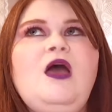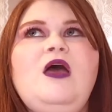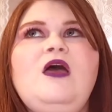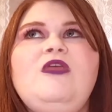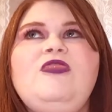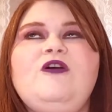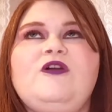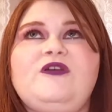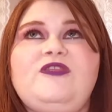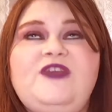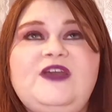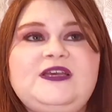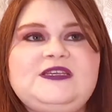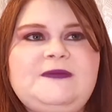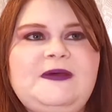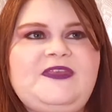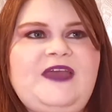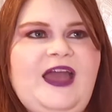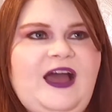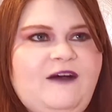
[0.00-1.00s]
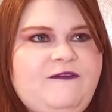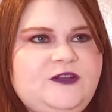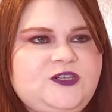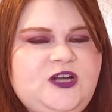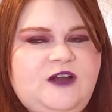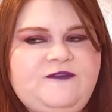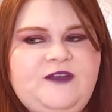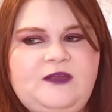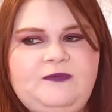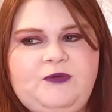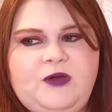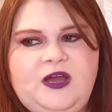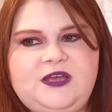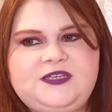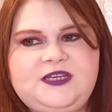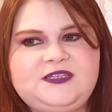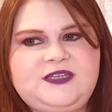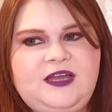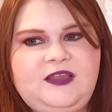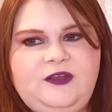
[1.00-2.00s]
there are things about the alpha draft
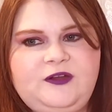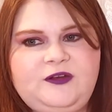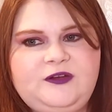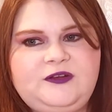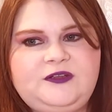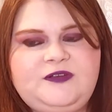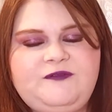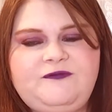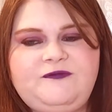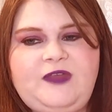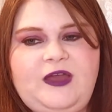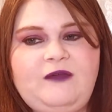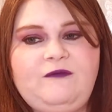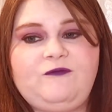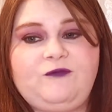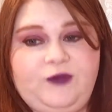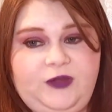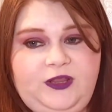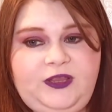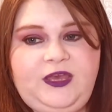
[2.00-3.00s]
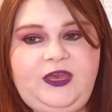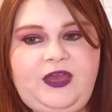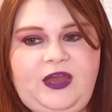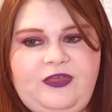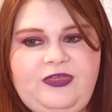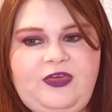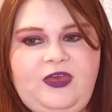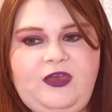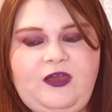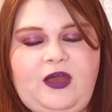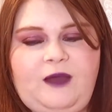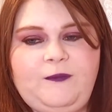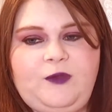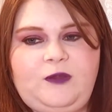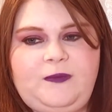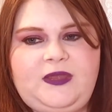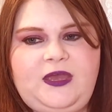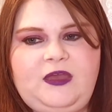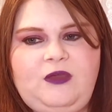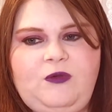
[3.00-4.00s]
process I learned that really I think I'm going
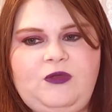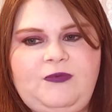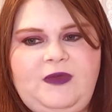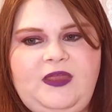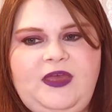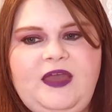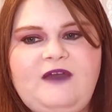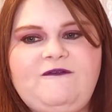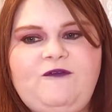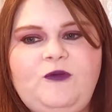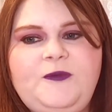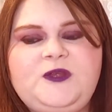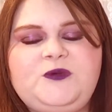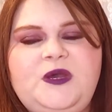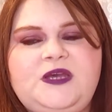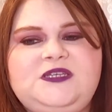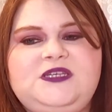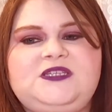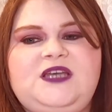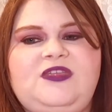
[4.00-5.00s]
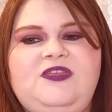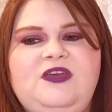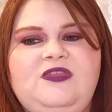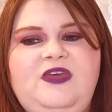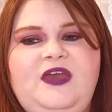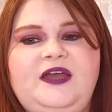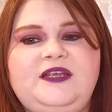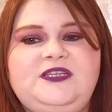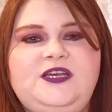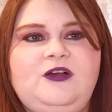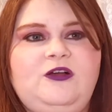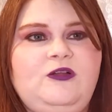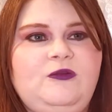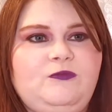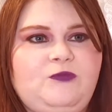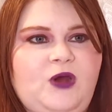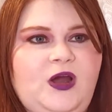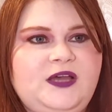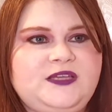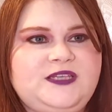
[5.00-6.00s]
to be taking with me. Like, Fool Me Twice is, I think, the ideal
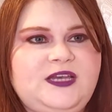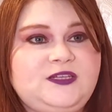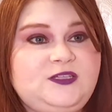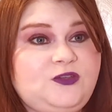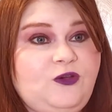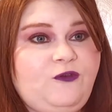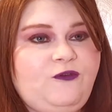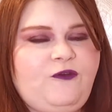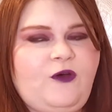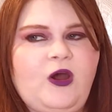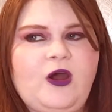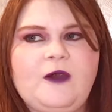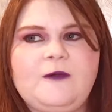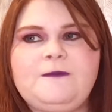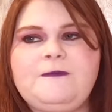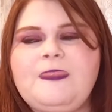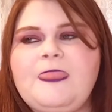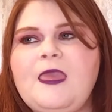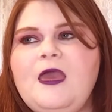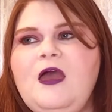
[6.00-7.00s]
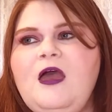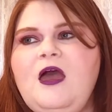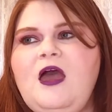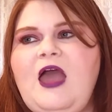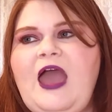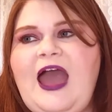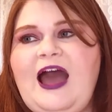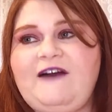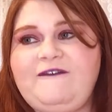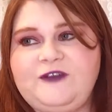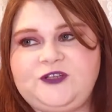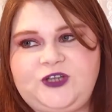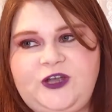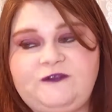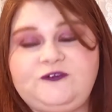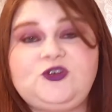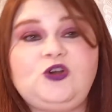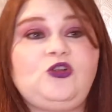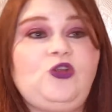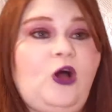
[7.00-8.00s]
process so far. Alpha
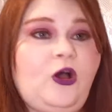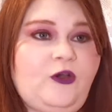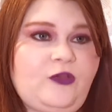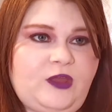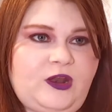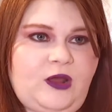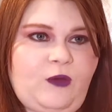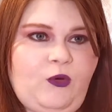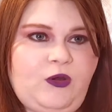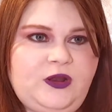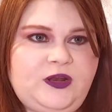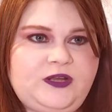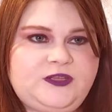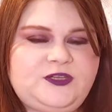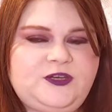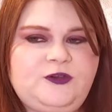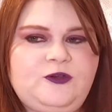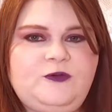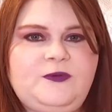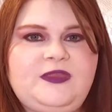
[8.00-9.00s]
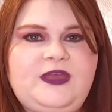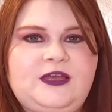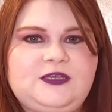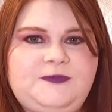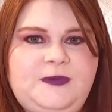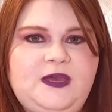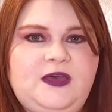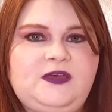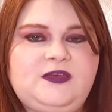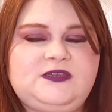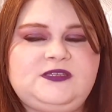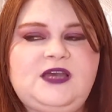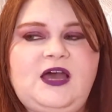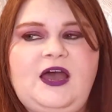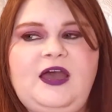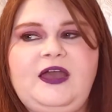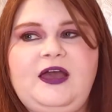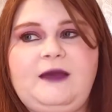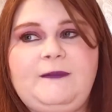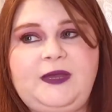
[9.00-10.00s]
draft took longer than I wanted it to, but that's because
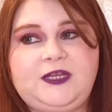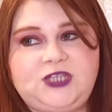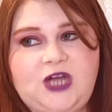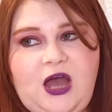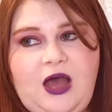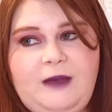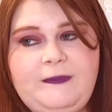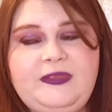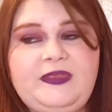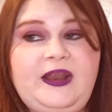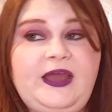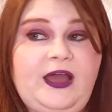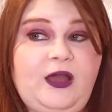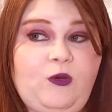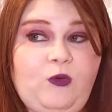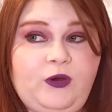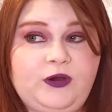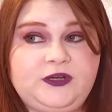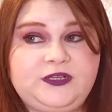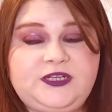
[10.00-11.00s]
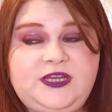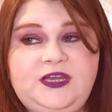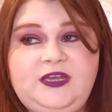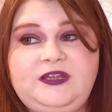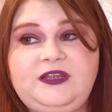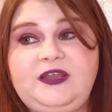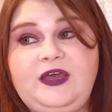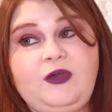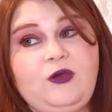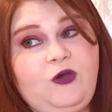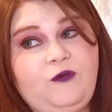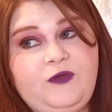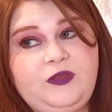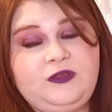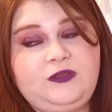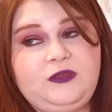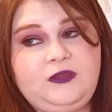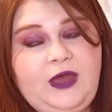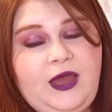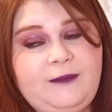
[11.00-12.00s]
I got my job, and then I got quarantined, and then COVID
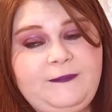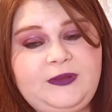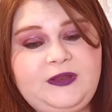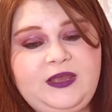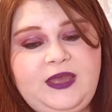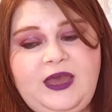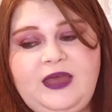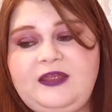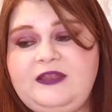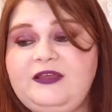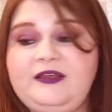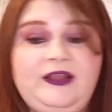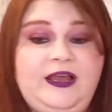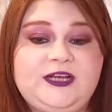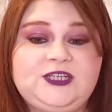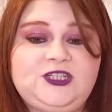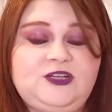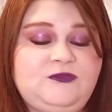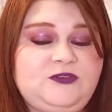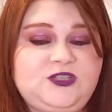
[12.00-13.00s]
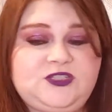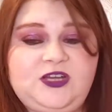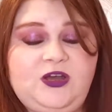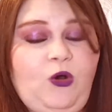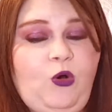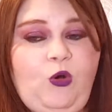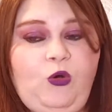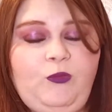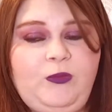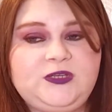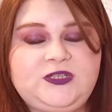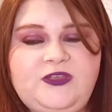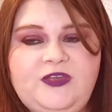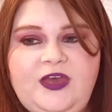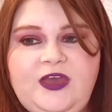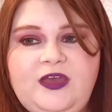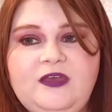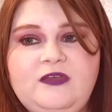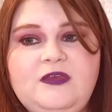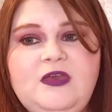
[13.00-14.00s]
happened again, and the election. It was just like a whole bunch of things.